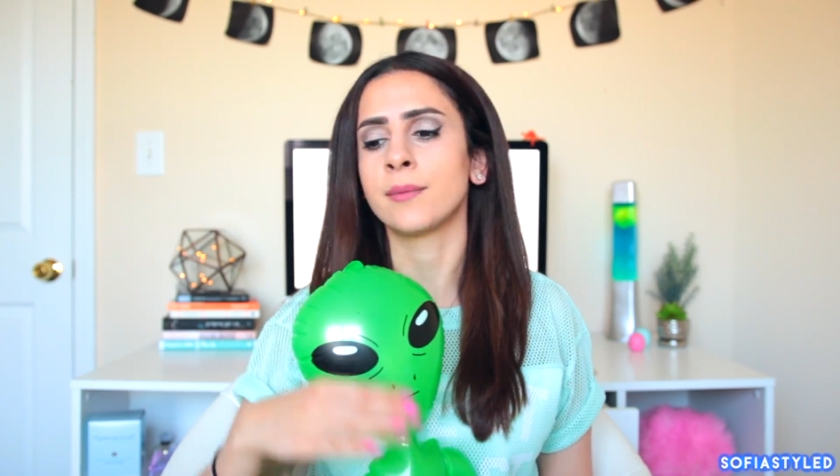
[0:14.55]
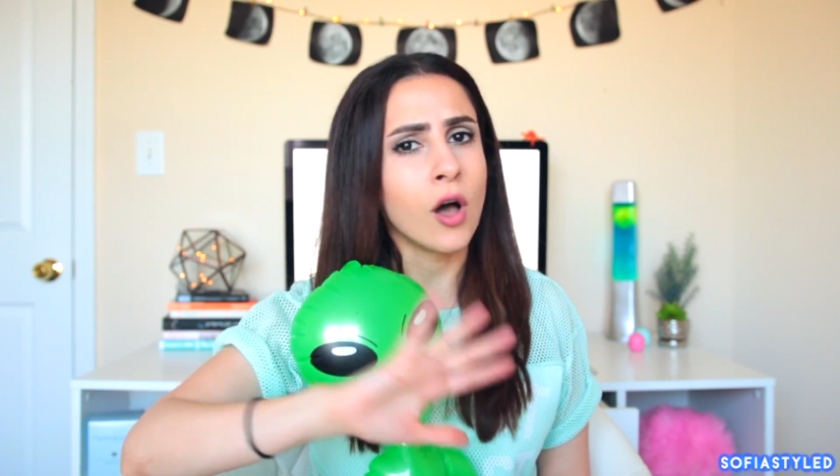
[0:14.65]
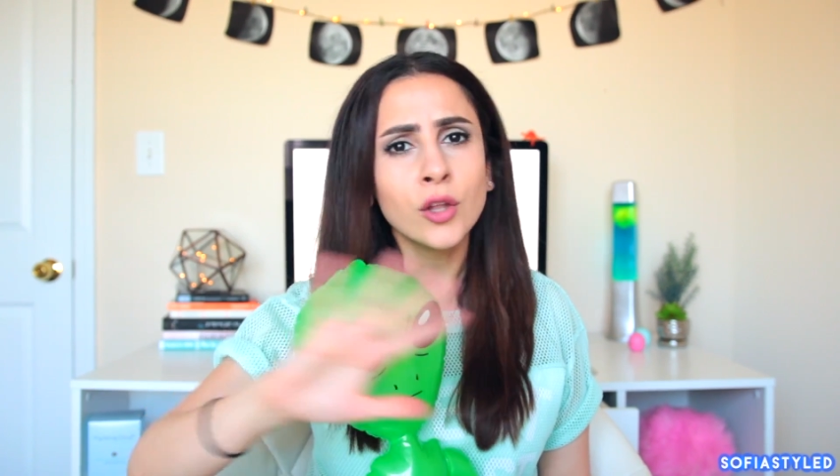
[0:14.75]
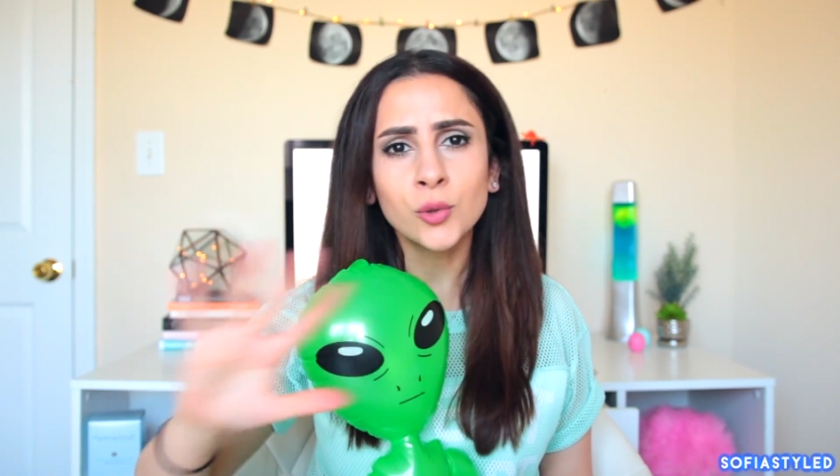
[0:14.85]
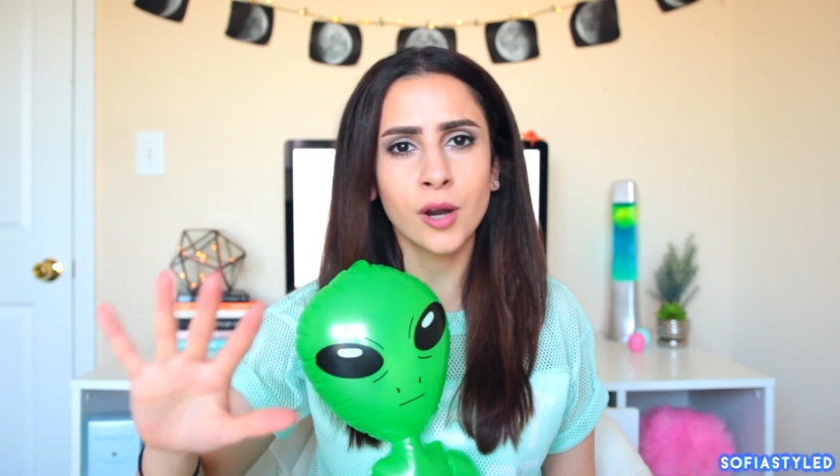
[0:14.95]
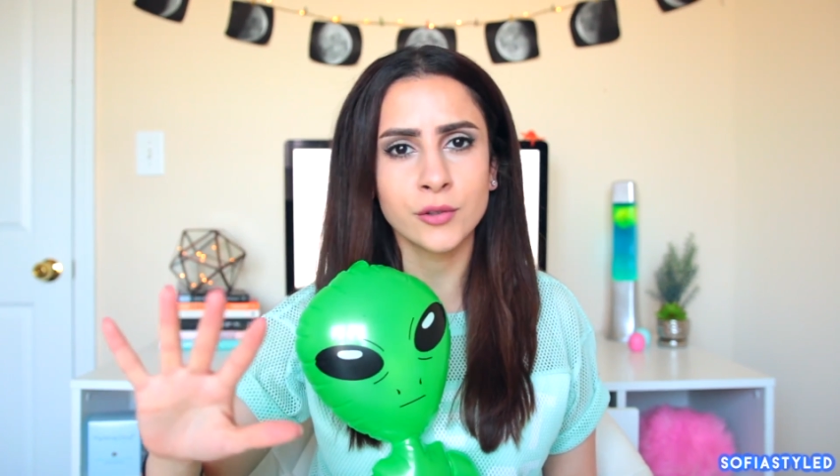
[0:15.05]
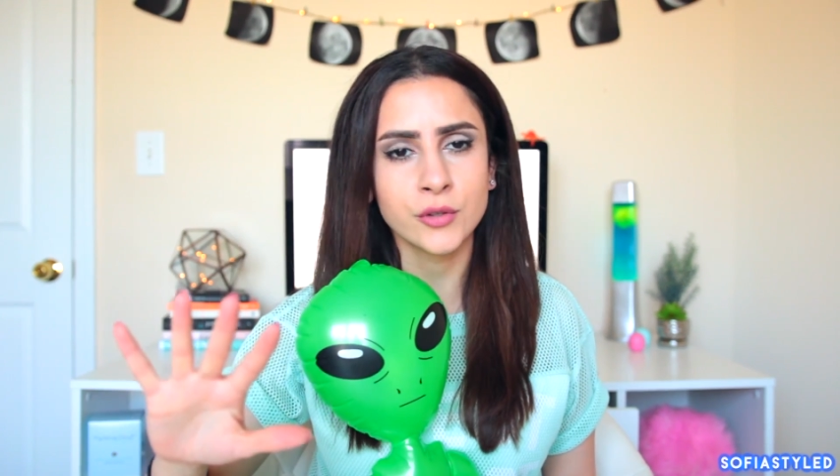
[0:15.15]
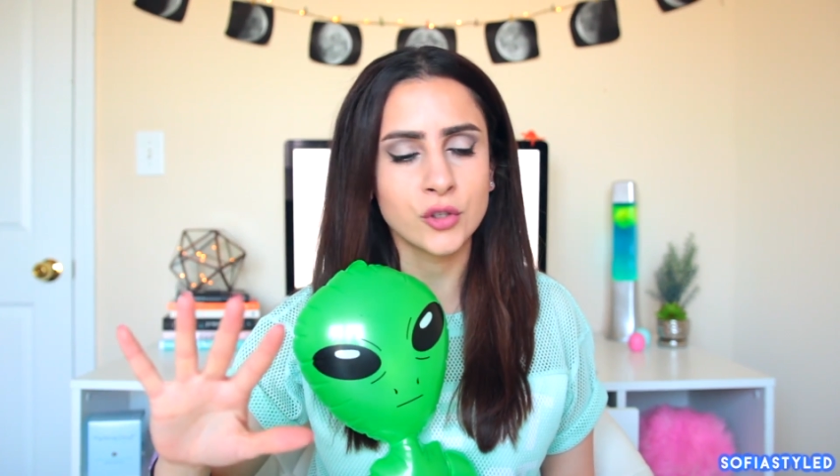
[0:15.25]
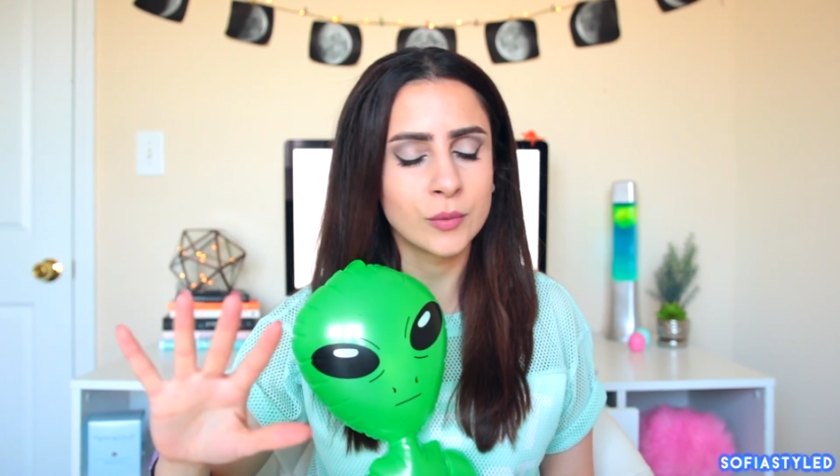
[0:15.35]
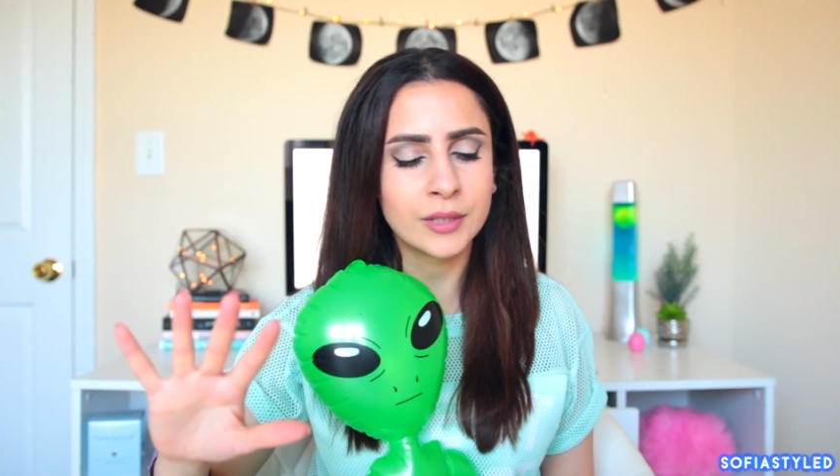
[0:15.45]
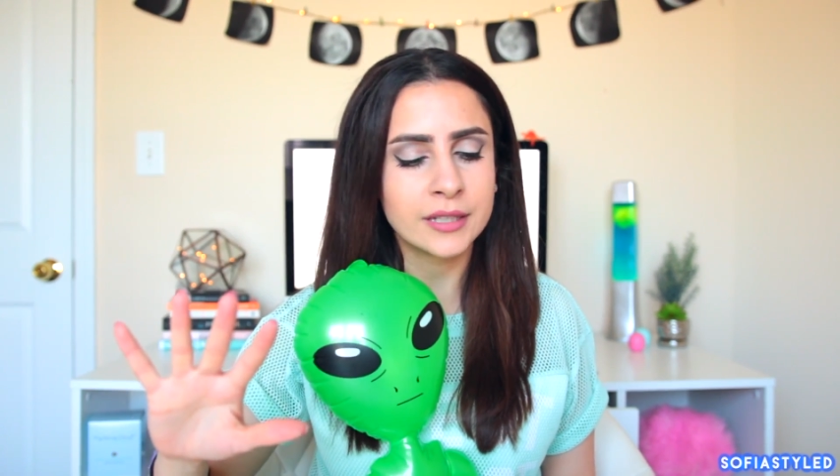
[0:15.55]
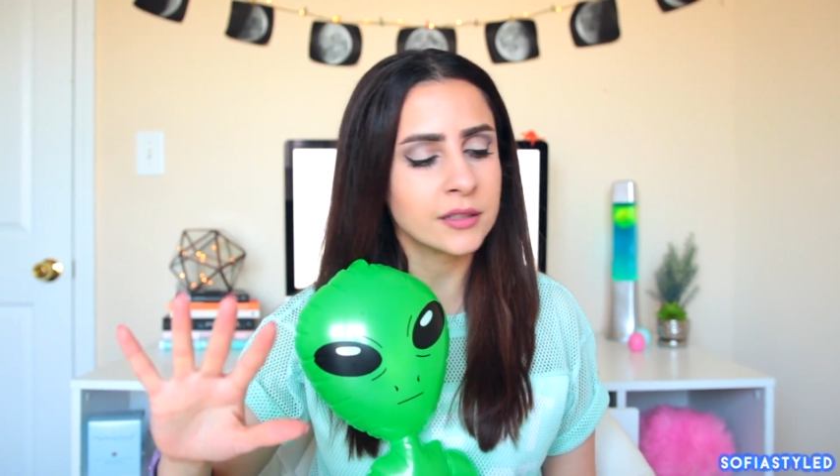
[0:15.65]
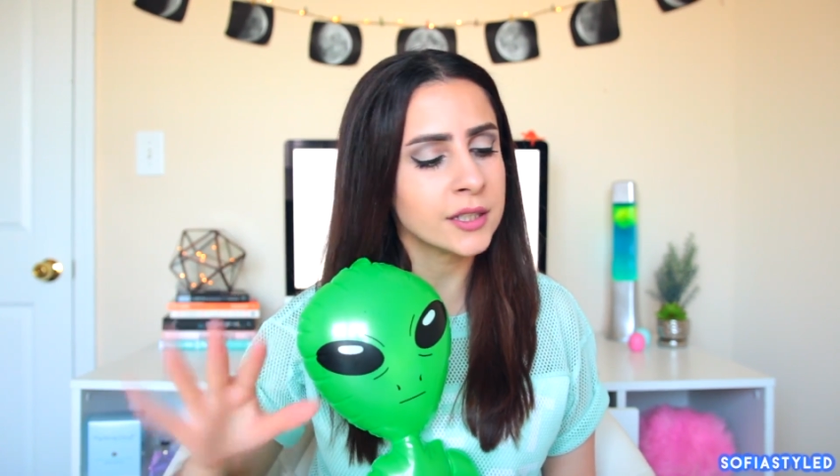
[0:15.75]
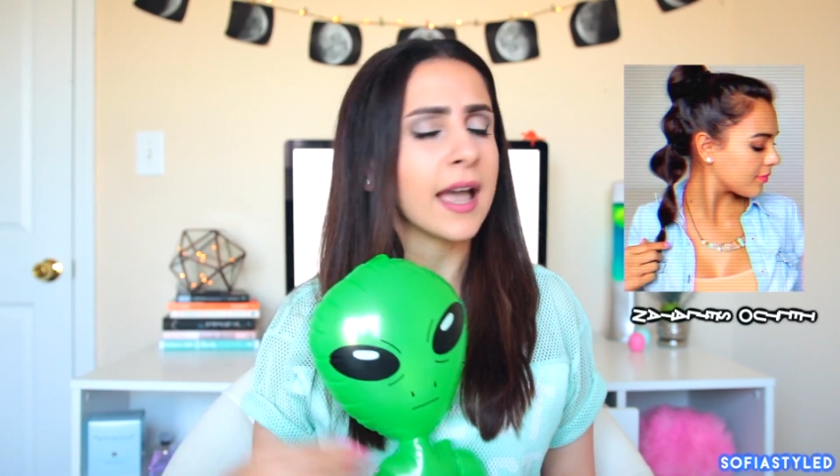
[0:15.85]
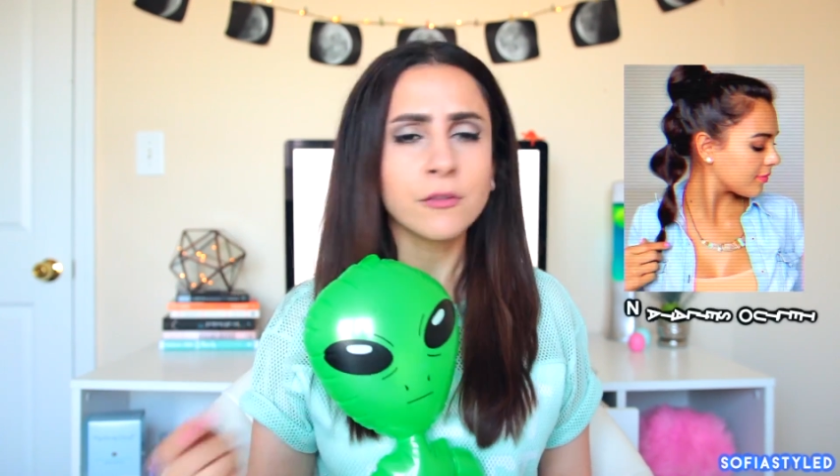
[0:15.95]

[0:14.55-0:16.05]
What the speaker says: all across YouTube lately.